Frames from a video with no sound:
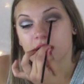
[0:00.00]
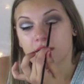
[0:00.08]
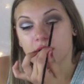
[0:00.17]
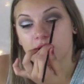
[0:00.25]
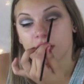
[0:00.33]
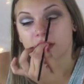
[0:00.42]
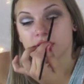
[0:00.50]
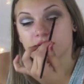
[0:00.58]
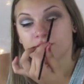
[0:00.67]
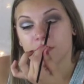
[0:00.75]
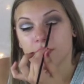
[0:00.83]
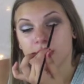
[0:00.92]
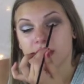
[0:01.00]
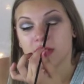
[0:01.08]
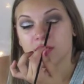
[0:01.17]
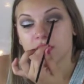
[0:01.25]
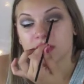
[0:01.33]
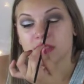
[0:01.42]
kind of hard for me
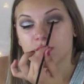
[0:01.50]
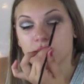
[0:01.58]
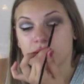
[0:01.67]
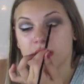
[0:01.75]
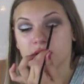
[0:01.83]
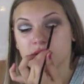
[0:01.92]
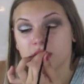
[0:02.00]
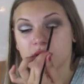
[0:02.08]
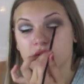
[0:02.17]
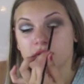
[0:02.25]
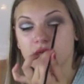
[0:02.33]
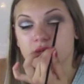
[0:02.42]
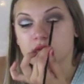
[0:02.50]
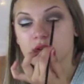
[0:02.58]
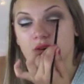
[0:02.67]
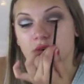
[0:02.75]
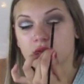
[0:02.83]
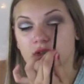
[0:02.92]
to explain it to you,
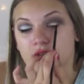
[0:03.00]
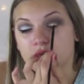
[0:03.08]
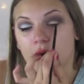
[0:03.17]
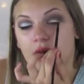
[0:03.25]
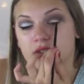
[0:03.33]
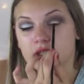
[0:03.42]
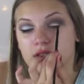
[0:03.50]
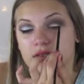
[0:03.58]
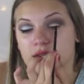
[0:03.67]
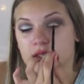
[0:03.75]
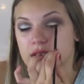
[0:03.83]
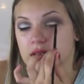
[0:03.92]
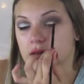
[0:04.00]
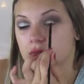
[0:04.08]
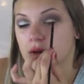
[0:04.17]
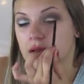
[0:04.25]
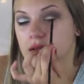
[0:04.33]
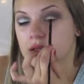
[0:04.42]
so just watch in detail
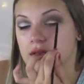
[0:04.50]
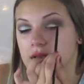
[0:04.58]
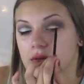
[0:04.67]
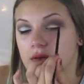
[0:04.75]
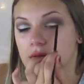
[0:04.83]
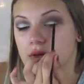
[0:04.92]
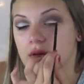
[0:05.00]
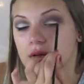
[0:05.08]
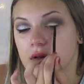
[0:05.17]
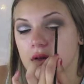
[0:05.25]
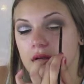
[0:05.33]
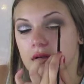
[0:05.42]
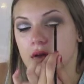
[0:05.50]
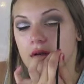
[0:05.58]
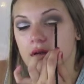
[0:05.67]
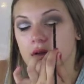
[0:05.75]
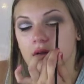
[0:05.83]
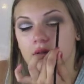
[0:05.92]
what I do.
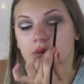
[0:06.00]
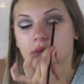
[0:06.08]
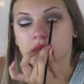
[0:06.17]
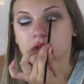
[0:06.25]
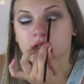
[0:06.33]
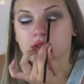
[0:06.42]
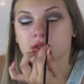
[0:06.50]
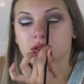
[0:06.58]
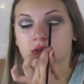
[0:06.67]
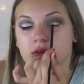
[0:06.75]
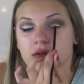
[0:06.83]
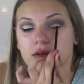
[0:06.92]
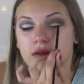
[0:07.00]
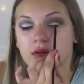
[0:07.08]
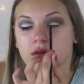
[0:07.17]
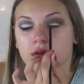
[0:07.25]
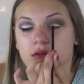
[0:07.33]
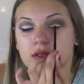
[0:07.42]
I'm just
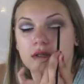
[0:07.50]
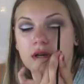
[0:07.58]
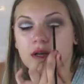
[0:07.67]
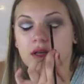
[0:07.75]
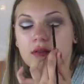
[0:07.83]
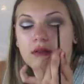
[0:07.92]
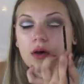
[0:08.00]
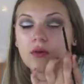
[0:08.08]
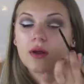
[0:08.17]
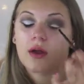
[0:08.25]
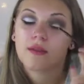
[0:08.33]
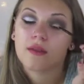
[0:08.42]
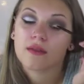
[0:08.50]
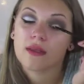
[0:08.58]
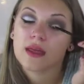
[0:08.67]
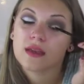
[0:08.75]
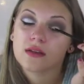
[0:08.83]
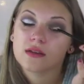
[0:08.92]
starting lower on the
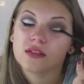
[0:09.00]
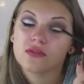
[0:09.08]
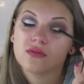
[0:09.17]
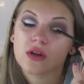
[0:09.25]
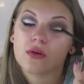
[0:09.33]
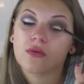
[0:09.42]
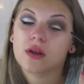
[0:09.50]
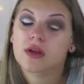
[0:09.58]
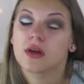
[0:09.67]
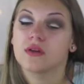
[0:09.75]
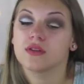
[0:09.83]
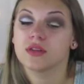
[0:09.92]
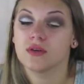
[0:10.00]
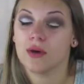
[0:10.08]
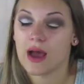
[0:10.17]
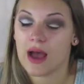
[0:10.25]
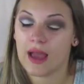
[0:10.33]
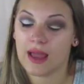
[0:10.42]
lid because you don't want to go too
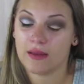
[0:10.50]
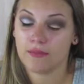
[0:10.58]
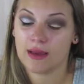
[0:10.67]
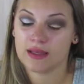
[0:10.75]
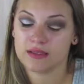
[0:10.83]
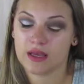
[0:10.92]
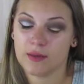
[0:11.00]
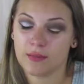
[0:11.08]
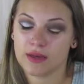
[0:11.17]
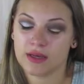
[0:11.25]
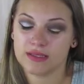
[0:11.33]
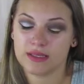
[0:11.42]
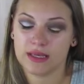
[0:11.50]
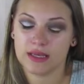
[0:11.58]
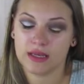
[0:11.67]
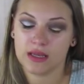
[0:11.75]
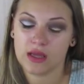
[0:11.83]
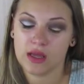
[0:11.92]
high and mess up, because then